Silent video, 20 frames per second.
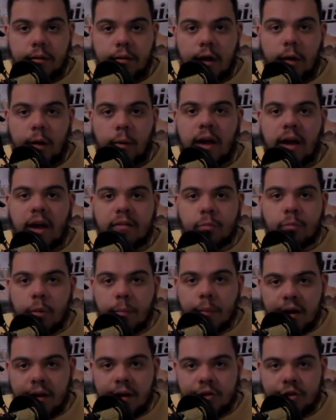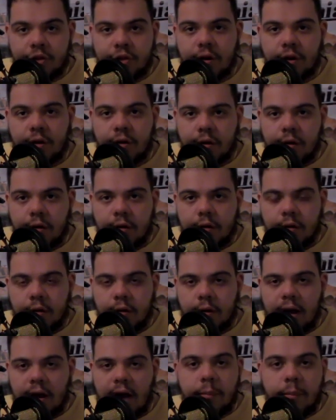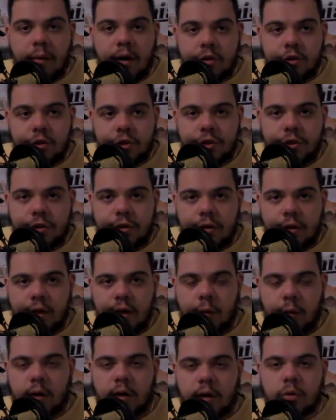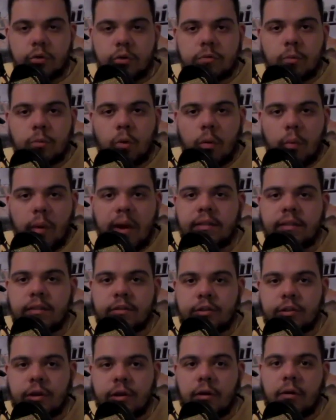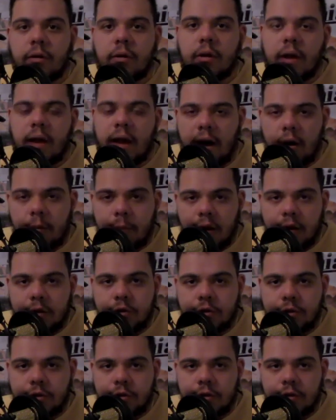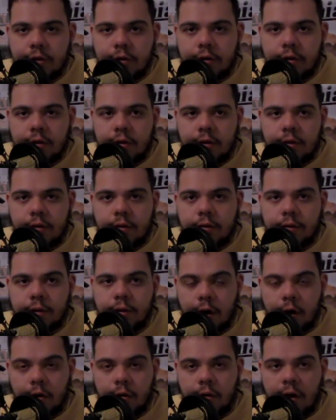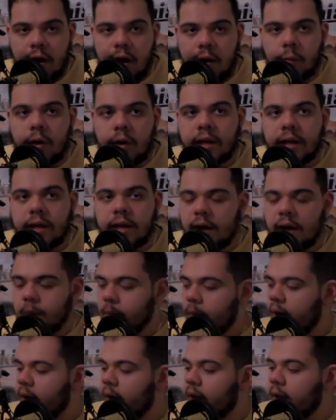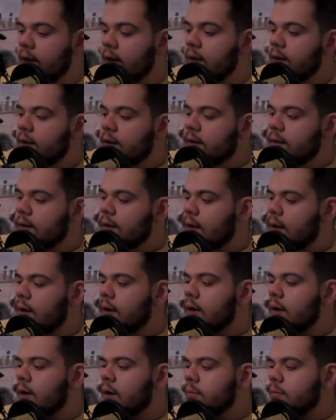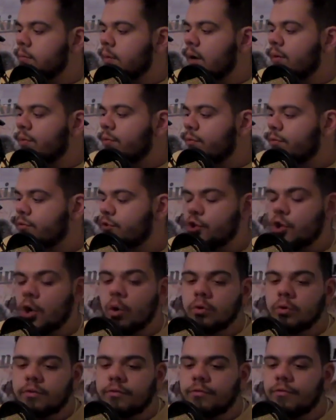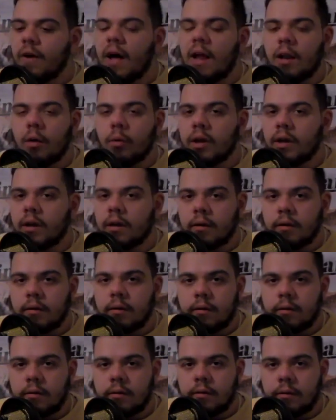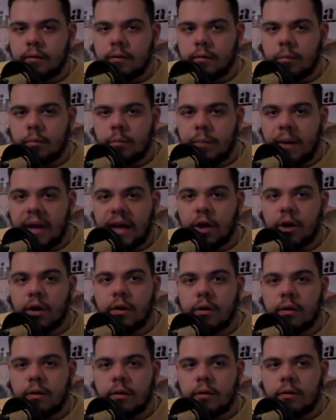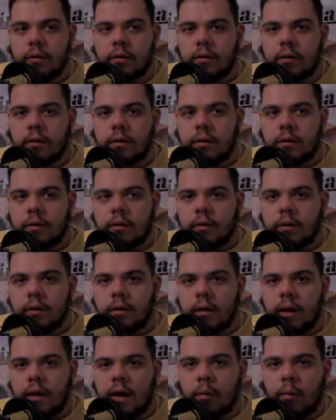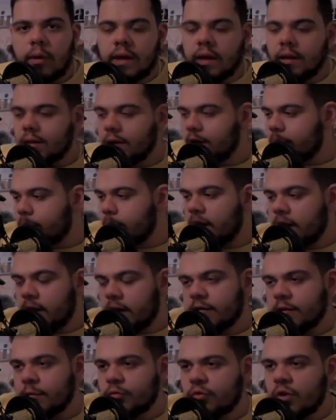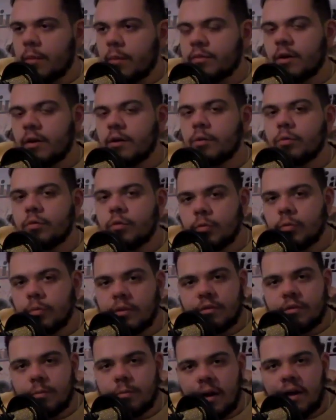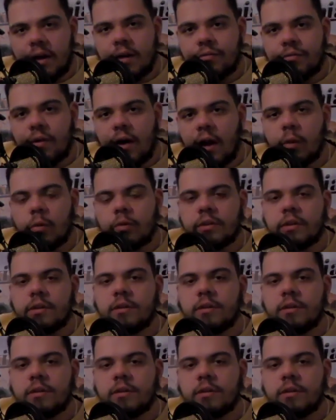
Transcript: I want to have more money this year. How much? I want to lose more weight this year. How much? I want to get my show's following bigger. I want to get this many subscribers on YouTube, this many followers on